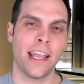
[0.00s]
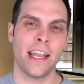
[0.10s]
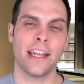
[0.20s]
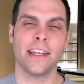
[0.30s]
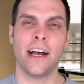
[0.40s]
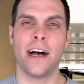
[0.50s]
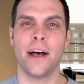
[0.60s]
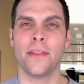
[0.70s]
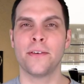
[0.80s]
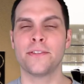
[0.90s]
And
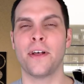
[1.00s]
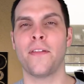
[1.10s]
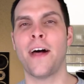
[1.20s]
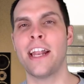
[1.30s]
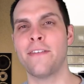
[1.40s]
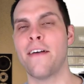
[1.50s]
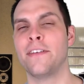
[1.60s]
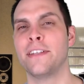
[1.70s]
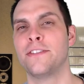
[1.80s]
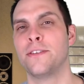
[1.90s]
uh, there's a lot of
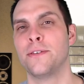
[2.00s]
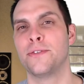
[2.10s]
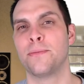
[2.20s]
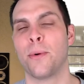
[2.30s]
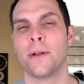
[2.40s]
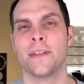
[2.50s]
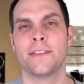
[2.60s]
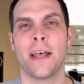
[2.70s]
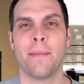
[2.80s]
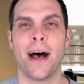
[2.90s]
evidence to support
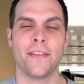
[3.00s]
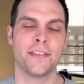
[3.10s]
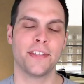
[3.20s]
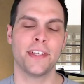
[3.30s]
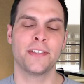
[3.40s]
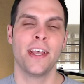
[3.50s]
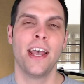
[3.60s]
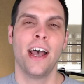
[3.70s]
this hypothesis.